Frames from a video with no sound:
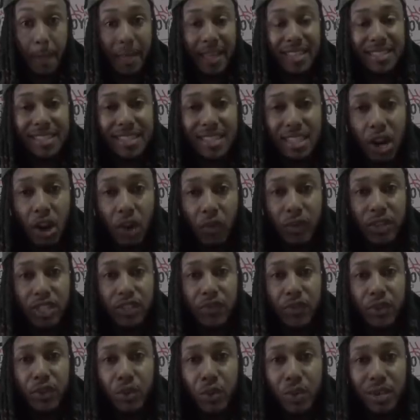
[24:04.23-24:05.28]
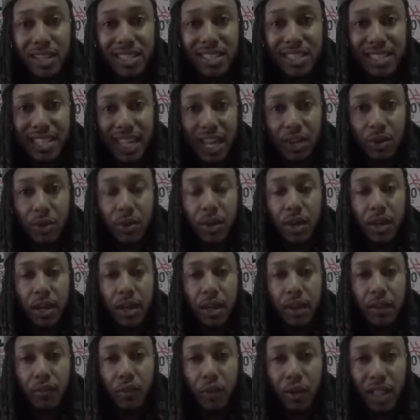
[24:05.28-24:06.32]
It's selfish for you to settle
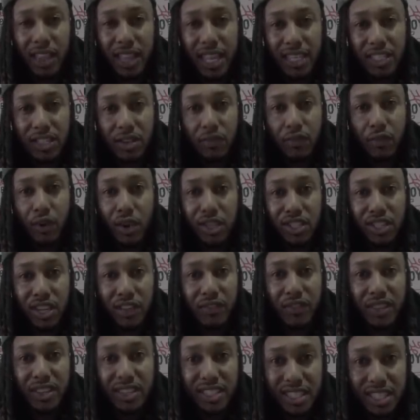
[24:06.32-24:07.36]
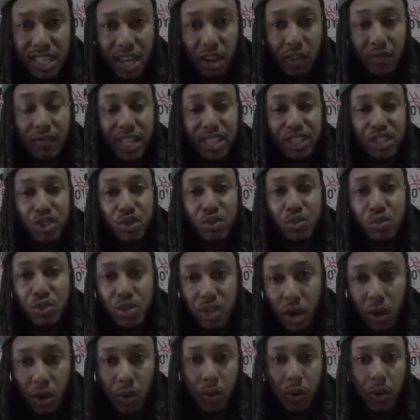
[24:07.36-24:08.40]
for a lesser version of yourself that you
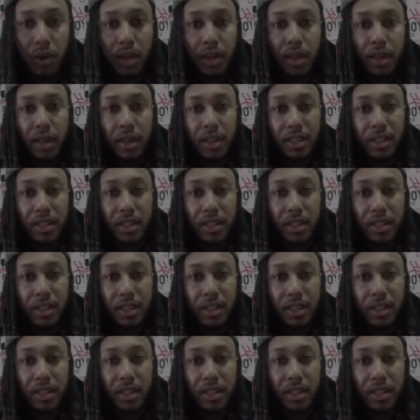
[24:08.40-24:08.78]
know